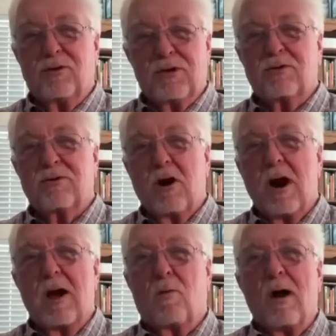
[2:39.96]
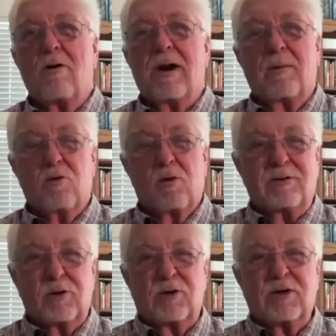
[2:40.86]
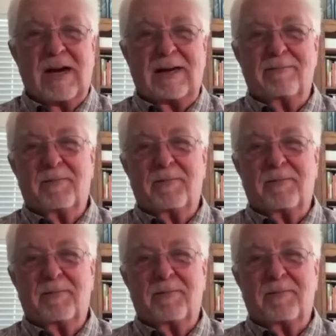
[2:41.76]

just are not wound up quite so tight.